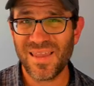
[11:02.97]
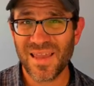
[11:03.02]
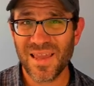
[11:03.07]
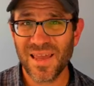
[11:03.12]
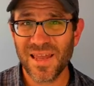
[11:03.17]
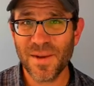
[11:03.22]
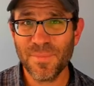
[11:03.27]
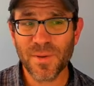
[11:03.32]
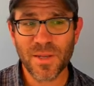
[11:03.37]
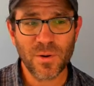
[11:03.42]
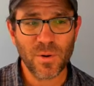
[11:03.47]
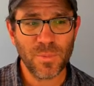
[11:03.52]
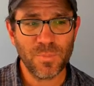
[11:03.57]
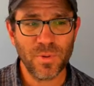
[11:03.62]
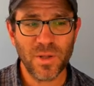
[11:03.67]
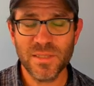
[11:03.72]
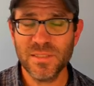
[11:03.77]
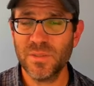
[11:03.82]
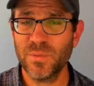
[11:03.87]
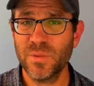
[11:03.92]
And I'm going to
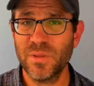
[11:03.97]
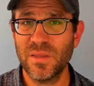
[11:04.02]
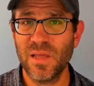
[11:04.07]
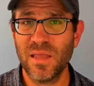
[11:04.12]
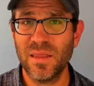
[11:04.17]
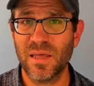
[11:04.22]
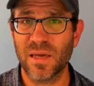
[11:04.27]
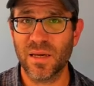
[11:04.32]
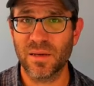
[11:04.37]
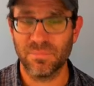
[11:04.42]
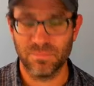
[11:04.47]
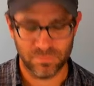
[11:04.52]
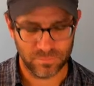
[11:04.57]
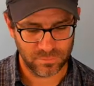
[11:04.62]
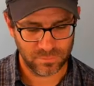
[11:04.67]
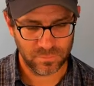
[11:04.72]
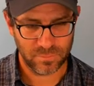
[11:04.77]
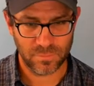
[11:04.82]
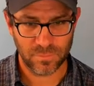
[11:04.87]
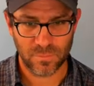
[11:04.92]
replace it with nothing.
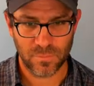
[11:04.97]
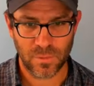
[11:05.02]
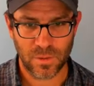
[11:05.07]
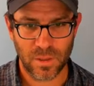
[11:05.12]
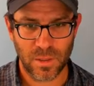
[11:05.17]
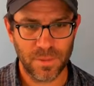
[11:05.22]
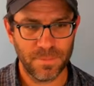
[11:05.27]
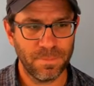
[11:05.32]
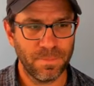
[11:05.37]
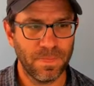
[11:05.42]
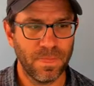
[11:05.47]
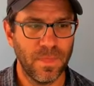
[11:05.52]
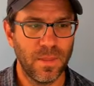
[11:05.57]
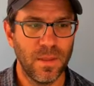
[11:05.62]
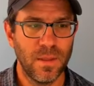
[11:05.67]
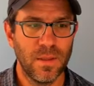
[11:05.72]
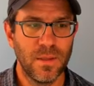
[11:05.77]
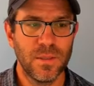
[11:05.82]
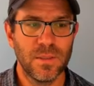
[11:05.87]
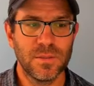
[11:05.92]
Okay,
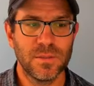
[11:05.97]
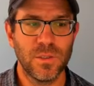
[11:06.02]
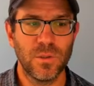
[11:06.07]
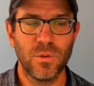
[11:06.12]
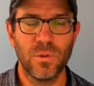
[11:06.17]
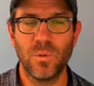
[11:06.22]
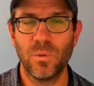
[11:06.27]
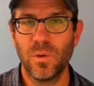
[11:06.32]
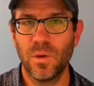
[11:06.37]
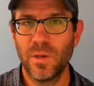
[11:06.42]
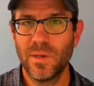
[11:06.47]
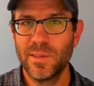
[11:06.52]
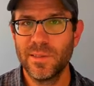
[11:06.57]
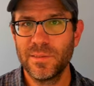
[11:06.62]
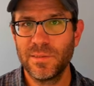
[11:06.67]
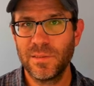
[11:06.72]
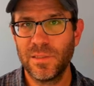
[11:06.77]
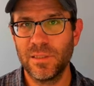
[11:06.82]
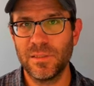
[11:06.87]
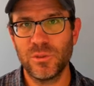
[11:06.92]
So
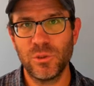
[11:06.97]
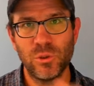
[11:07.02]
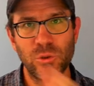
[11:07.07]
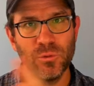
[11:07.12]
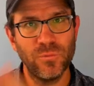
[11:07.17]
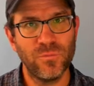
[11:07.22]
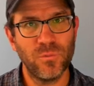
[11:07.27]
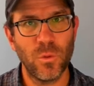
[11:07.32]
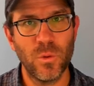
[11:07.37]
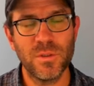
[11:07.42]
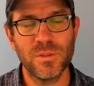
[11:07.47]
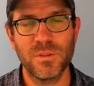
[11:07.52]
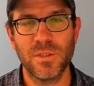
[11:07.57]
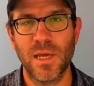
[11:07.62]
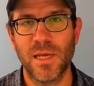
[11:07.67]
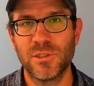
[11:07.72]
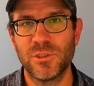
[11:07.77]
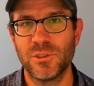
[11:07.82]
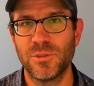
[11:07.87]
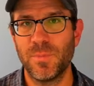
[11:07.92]
the two forward
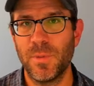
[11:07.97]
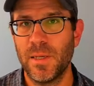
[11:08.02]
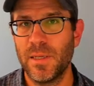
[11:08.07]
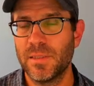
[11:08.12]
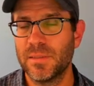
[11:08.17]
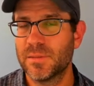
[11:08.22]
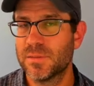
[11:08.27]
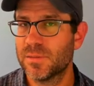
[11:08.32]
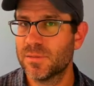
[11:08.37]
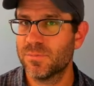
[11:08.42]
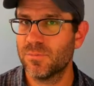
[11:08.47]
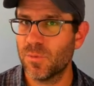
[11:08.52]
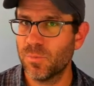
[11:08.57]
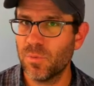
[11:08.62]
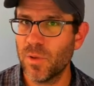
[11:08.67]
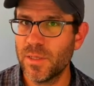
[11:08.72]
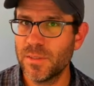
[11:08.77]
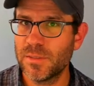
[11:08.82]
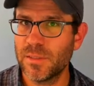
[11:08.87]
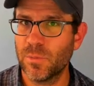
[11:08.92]
slashes means
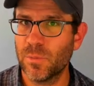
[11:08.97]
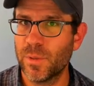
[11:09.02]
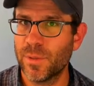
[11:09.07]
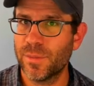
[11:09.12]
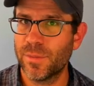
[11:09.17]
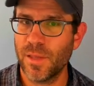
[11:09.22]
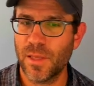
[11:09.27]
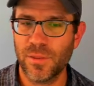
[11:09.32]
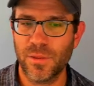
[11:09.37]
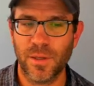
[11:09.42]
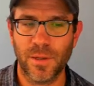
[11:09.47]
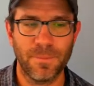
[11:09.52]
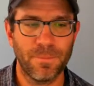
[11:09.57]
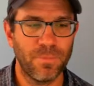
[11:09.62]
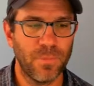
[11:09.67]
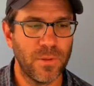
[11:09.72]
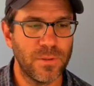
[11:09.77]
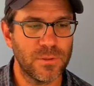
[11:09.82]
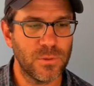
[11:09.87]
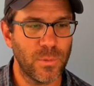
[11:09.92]
replace it with nothing.
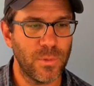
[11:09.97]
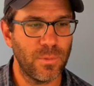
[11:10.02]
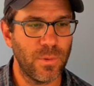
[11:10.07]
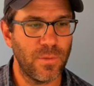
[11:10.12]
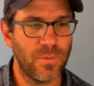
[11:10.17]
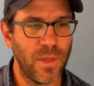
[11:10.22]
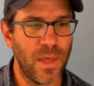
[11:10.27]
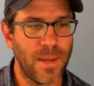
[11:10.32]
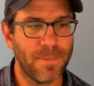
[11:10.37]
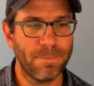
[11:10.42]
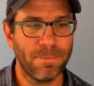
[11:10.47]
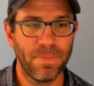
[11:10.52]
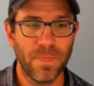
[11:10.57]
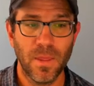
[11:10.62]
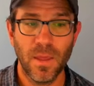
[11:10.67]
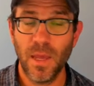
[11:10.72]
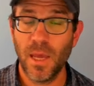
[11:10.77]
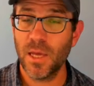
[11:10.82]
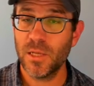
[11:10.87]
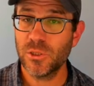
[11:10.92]
And so we run that.
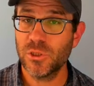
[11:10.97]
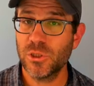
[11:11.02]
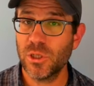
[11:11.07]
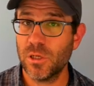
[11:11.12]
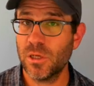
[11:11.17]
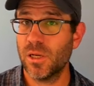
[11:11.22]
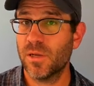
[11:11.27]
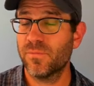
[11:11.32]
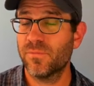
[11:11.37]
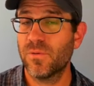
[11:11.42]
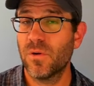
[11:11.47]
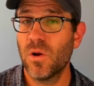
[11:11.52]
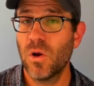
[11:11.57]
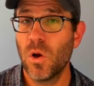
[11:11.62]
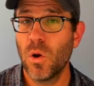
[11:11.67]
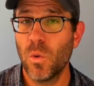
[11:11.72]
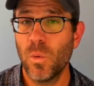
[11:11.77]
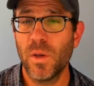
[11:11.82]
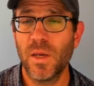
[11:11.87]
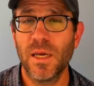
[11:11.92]
And sure enough,
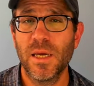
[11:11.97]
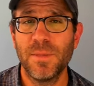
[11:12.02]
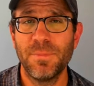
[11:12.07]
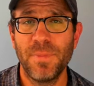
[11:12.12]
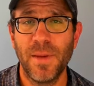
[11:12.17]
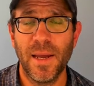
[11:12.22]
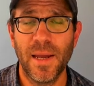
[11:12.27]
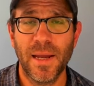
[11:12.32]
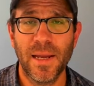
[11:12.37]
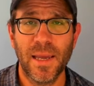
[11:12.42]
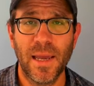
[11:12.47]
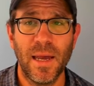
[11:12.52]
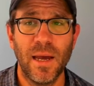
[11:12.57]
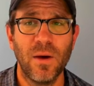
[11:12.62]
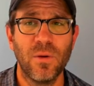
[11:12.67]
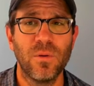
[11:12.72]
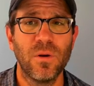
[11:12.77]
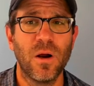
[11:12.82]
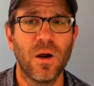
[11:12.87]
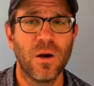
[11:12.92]
we get back
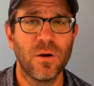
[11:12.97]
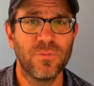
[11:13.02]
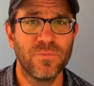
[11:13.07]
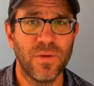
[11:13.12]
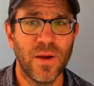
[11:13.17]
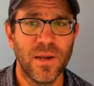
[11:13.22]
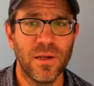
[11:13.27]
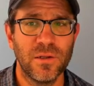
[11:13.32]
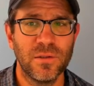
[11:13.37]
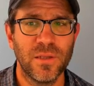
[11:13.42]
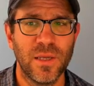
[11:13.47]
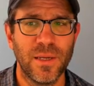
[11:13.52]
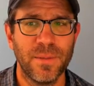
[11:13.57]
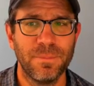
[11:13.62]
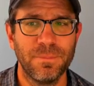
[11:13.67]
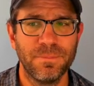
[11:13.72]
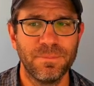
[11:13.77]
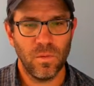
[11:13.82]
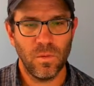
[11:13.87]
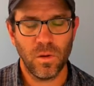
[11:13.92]
out our file name.
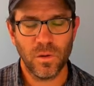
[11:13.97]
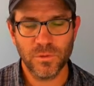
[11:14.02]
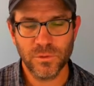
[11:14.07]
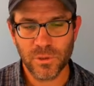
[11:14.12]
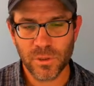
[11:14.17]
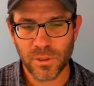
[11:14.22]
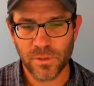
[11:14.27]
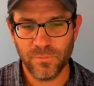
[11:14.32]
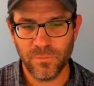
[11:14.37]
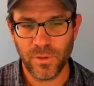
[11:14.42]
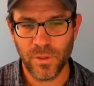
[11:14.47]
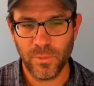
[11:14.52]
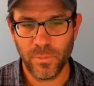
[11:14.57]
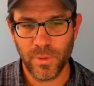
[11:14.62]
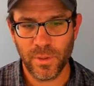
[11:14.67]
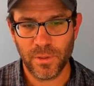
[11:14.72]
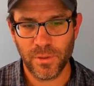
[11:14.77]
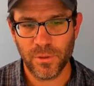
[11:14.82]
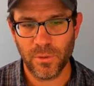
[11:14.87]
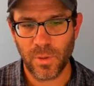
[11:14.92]
Alternatively, we
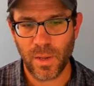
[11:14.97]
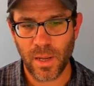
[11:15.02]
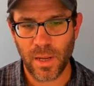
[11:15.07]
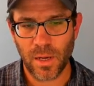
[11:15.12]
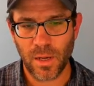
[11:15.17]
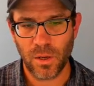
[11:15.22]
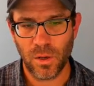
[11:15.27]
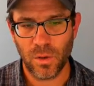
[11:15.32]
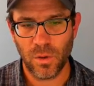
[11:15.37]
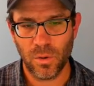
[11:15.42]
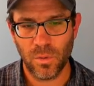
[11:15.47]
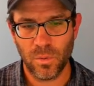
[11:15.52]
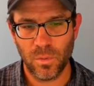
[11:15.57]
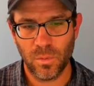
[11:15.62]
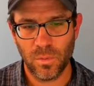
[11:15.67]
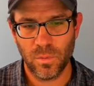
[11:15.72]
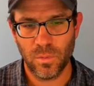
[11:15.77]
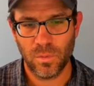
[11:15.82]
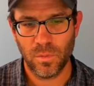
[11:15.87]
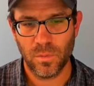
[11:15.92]
could do echo
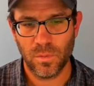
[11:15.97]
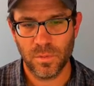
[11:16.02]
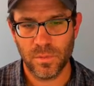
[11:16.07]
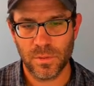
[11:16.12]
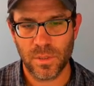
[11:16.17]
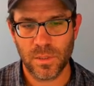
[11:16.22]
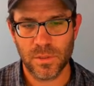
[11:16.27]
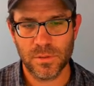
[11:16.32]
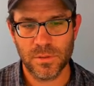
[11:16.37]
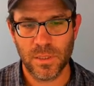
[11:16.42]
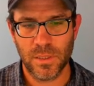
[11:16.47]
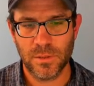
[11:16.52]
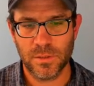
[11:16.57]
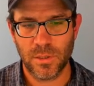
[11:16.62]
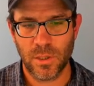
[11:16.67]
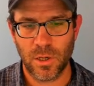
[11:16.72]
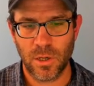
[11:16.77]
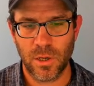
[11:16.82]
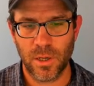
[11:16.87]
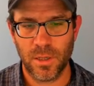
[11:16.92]
dollar sign
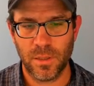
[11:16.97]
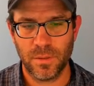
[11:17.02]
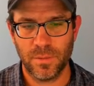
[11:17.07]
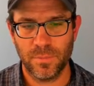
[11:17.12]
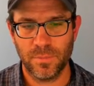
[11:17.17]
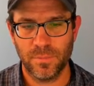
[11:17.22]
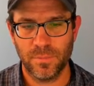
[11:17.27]
target